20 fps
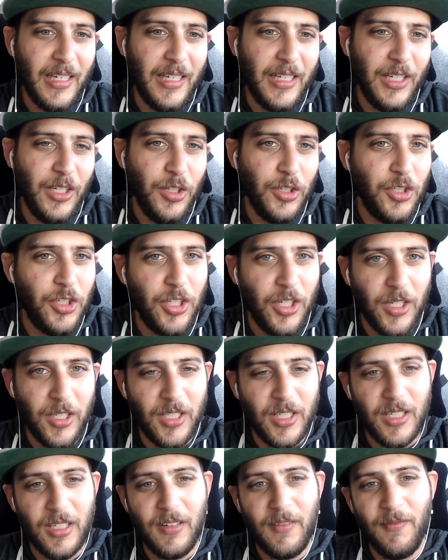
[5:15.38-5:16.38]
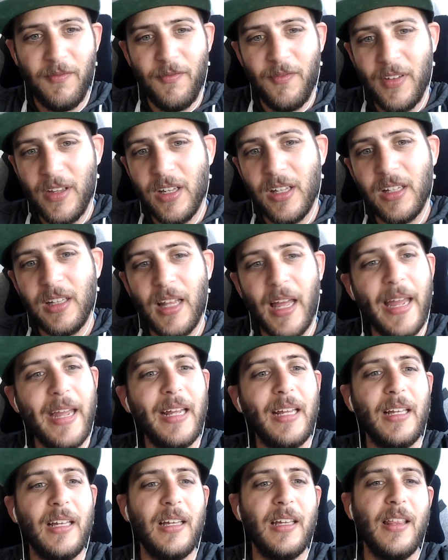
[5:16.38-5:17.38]
you just feel
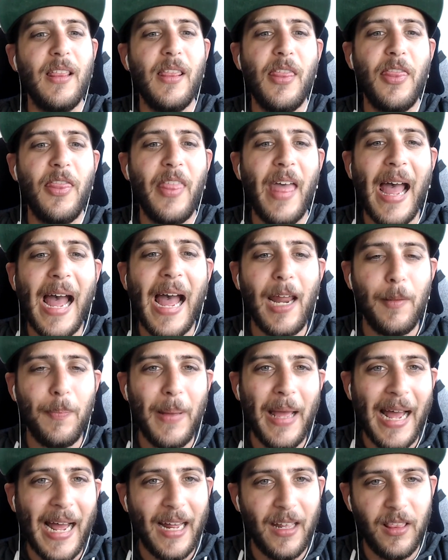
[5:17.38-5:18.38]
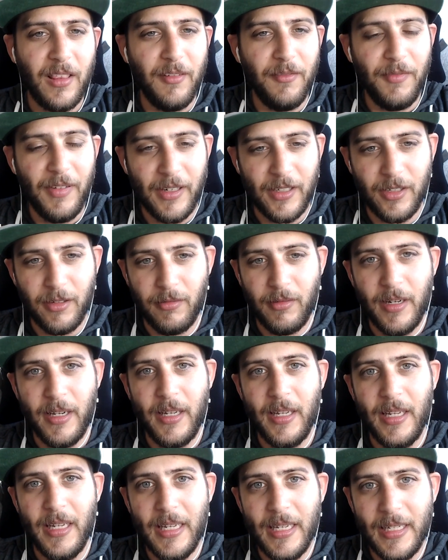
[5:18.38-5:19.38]
like that path to
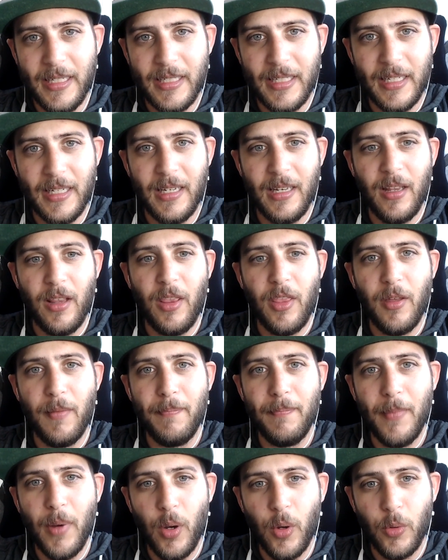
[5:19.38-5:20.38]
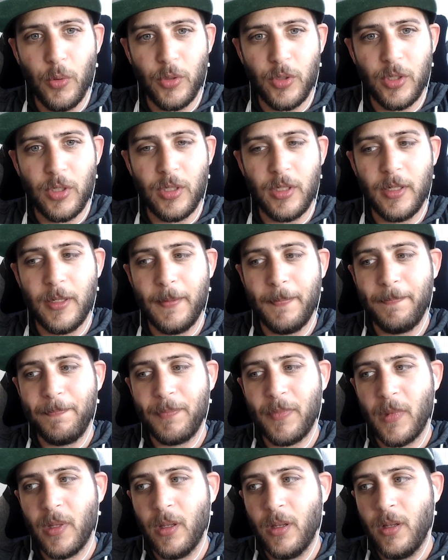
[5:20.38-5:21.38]
victory isn't the most
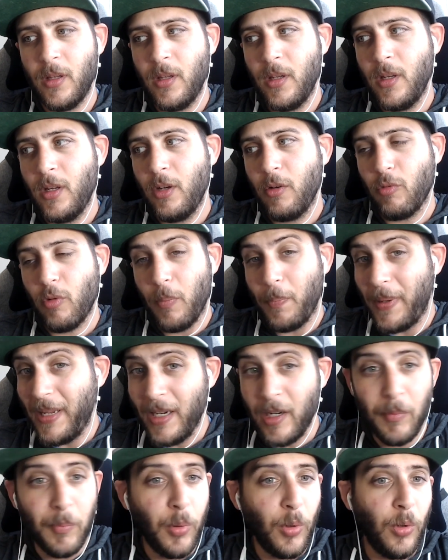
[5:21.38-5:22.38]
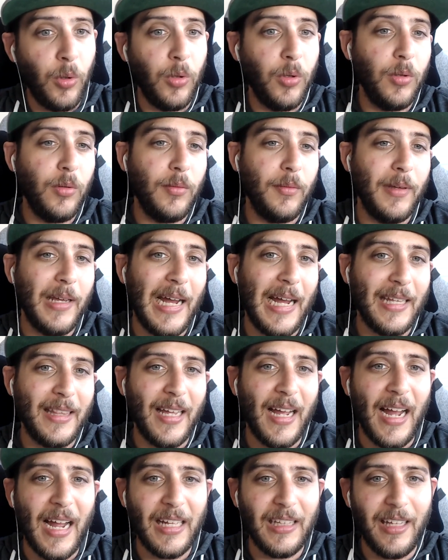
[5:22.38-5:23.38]
repeatable at
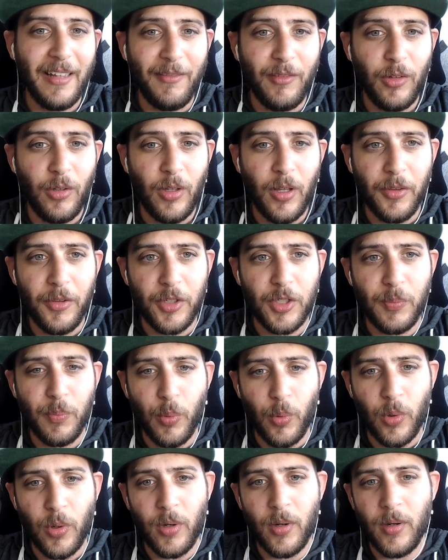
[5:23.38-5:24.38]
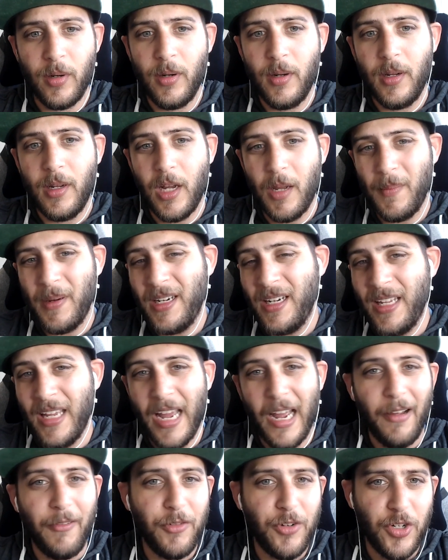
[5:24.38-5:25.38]
the high level of the sport. I mean, he
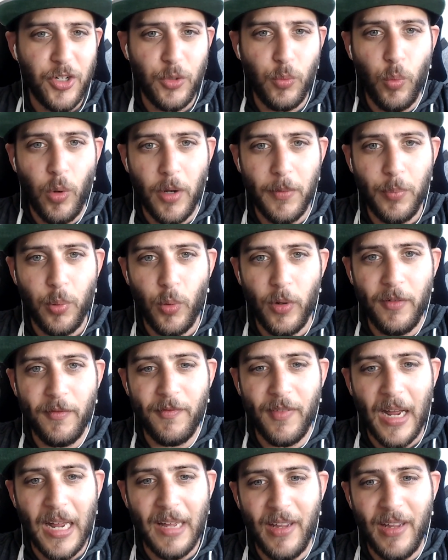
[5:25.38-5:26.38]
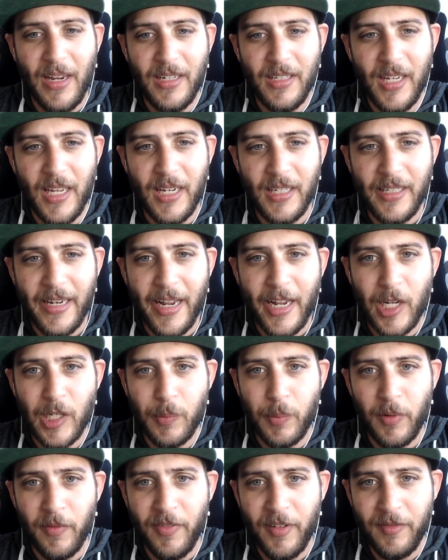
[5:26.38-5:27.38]
averages 1.58
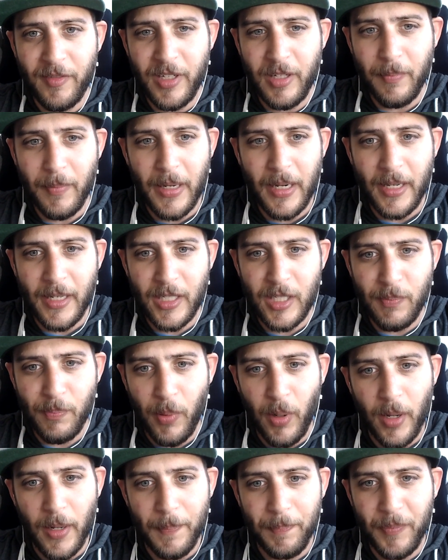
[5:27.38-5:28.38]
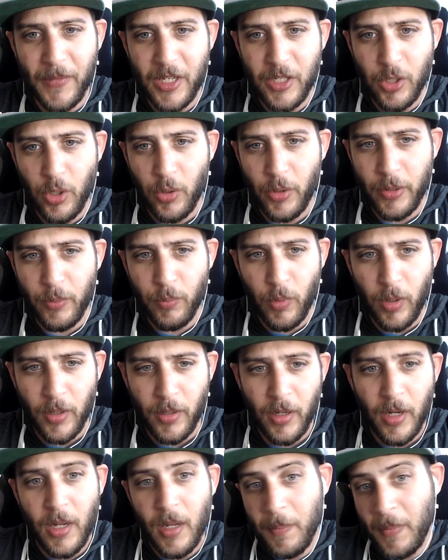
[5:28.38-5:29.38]
takedowns per 15 minutes, but he's only won.
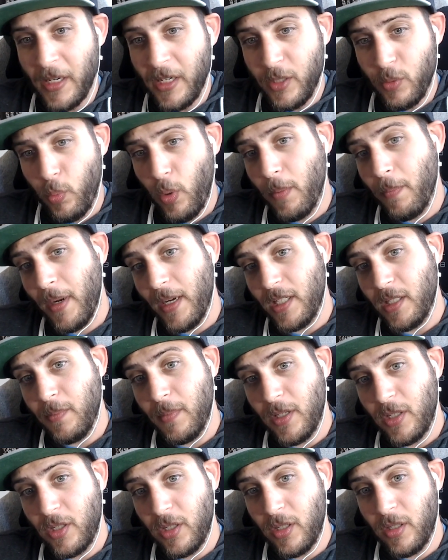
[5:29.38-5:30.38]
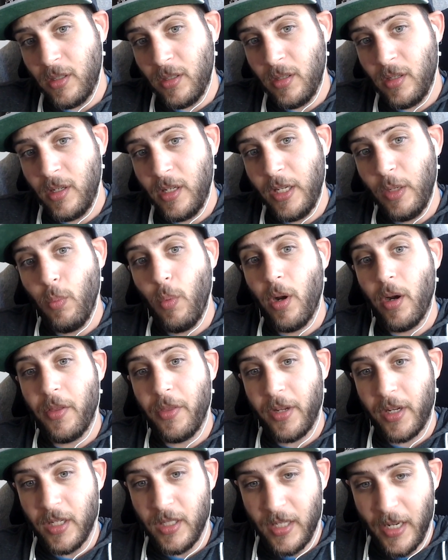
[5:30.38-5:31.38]
I mean, he's won by submission. He won on
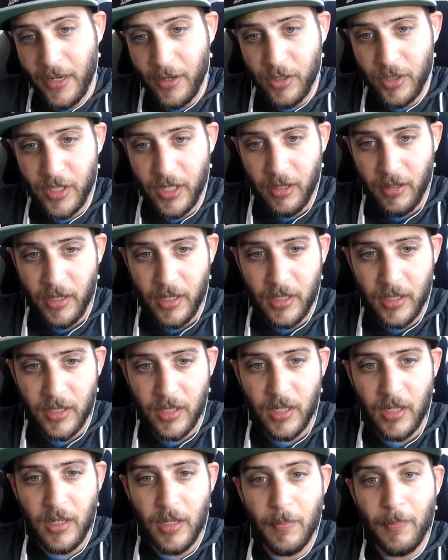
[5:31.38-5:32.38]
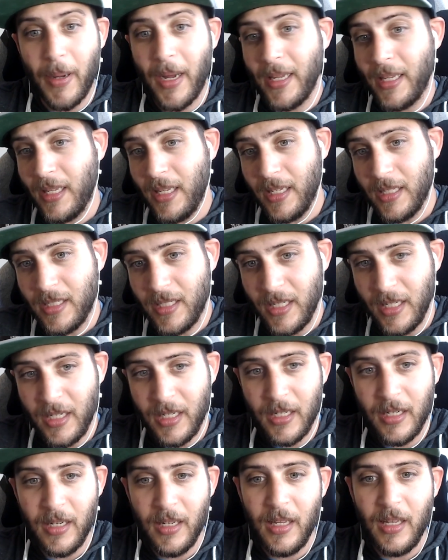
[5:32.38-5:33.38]
the Contender Series by
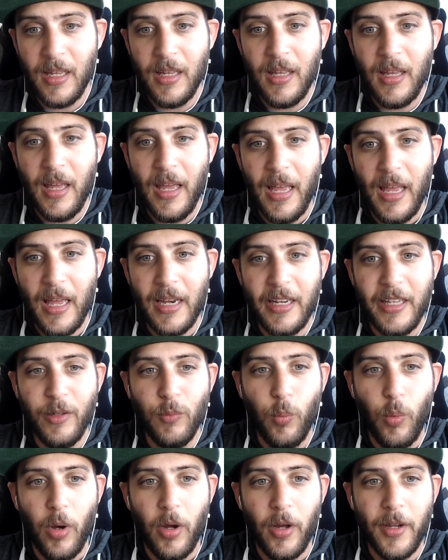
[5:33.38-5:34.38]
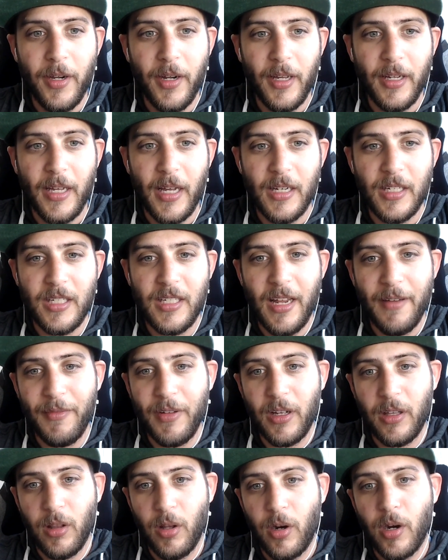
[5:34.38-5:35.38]
guillotine, and he won against
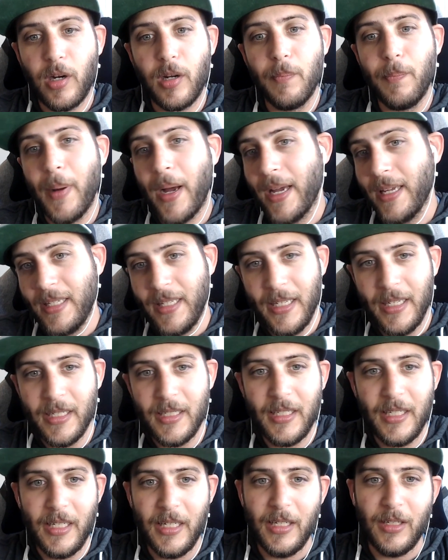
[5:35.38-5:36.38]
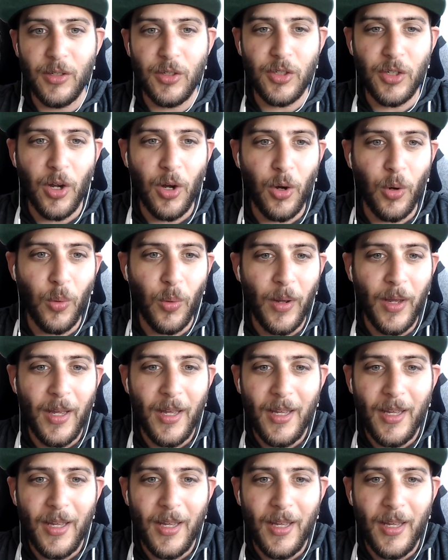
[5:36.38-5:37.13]
Devin Clark by guillotine. So